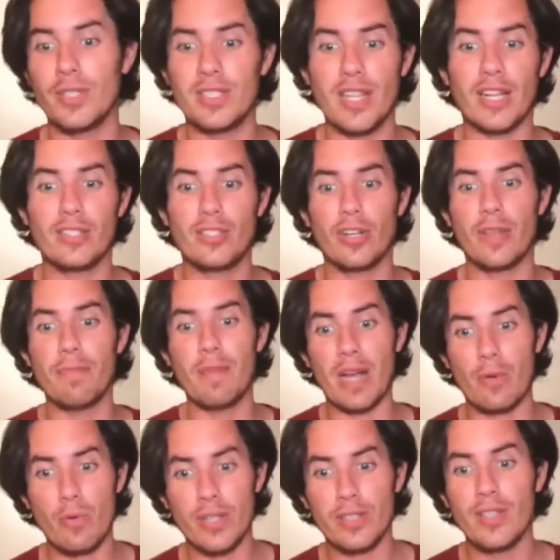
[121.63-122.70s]
So it's like talking
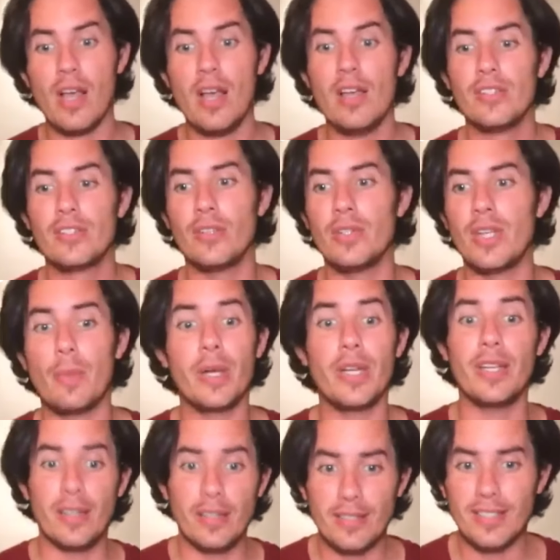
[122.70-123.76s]
backwards. So
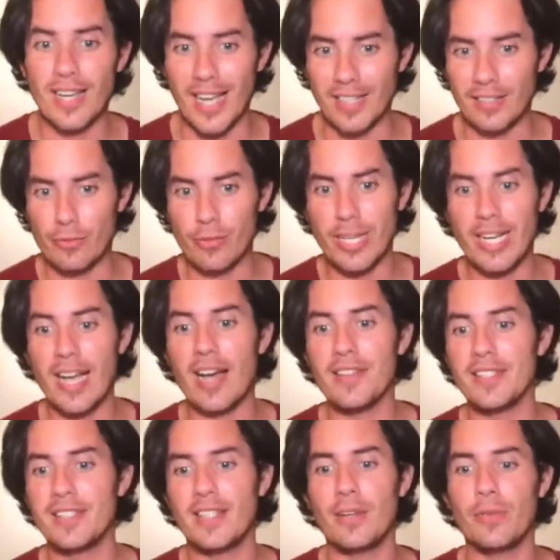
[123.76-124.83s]
nobody can't really
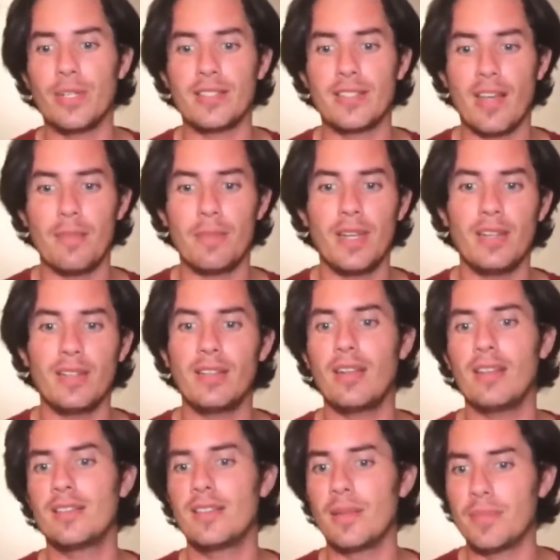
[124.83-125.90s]
understand what is happening,
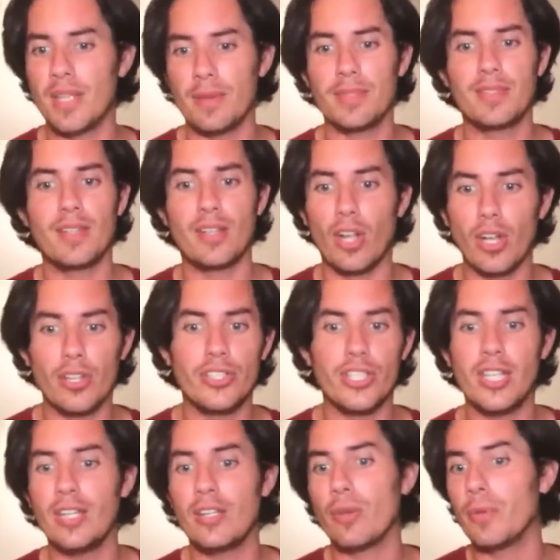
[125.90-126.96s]
and sometimes
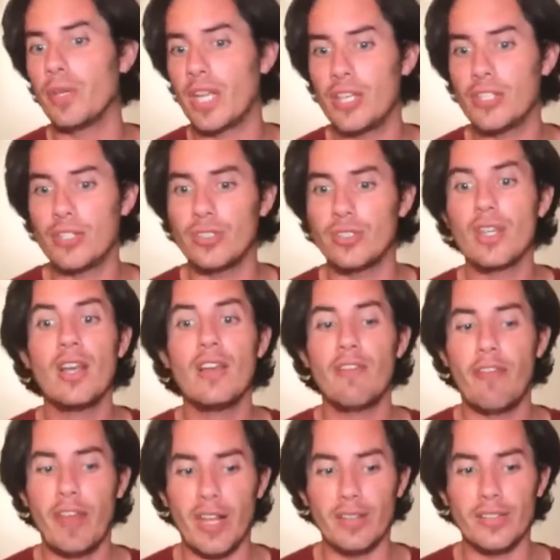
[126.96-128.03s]
technology communications
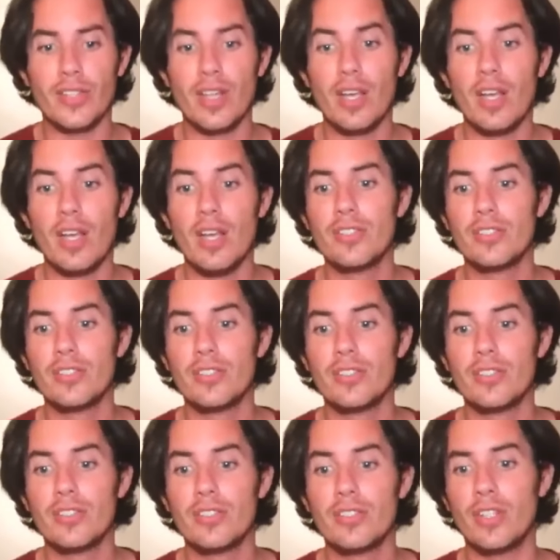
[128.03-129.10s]
fails. So
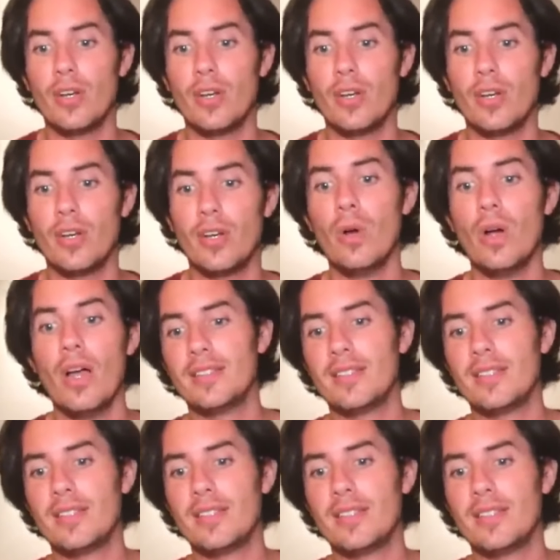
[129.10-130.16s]
this is
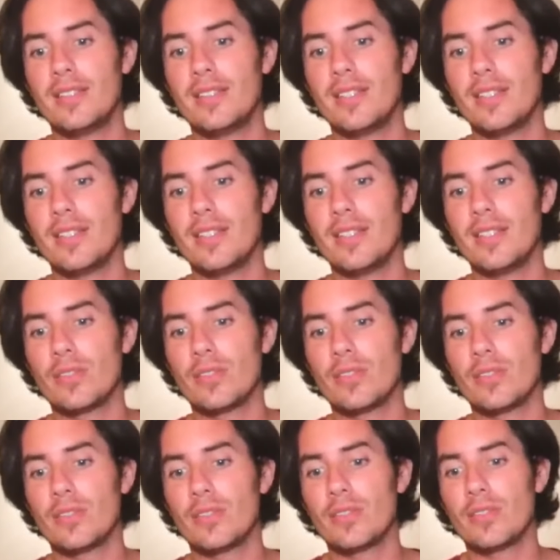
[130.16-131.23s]
why this
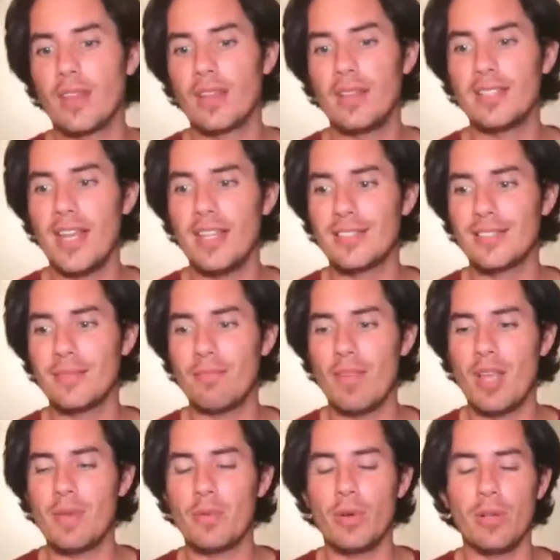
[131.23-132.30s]
maybe will be
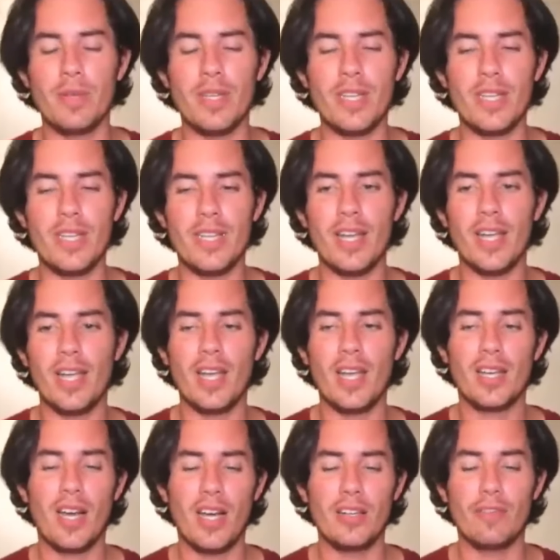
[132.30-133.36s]
kind of
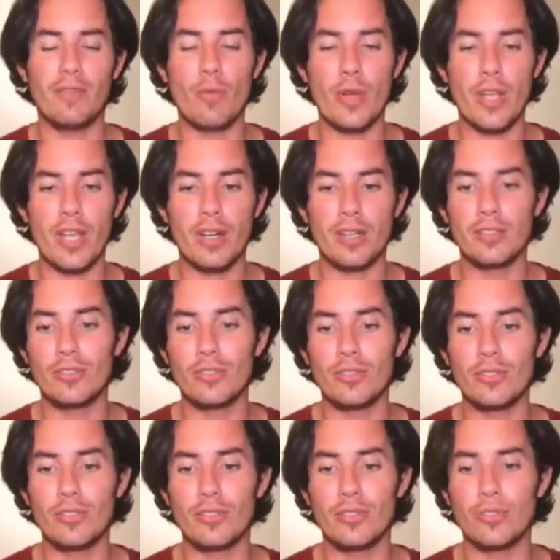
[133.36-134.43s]
weird to try to
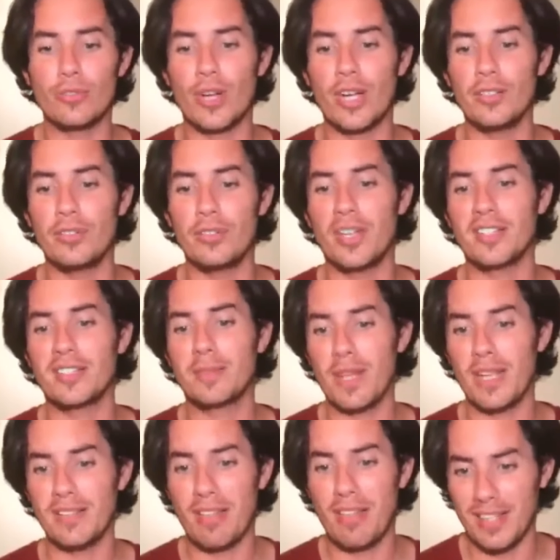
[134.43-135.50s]
explain things.
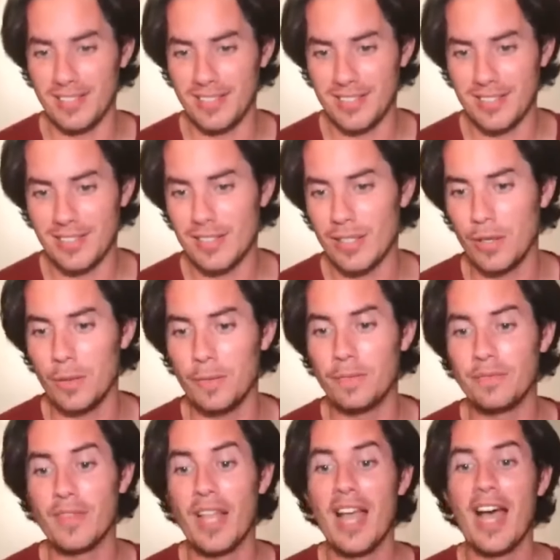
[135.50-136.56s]
So I
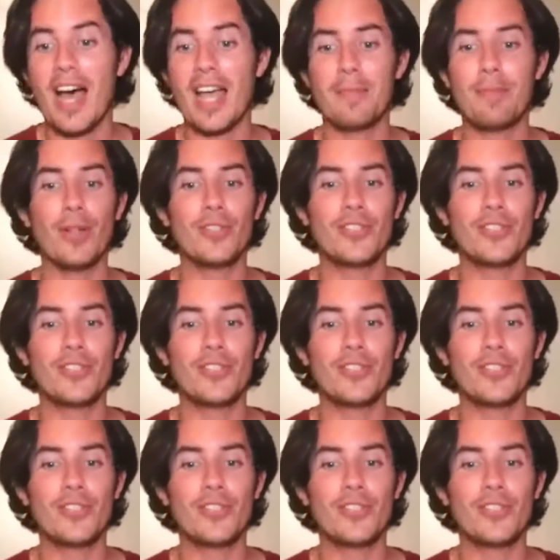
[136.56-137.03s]
apologize in advance.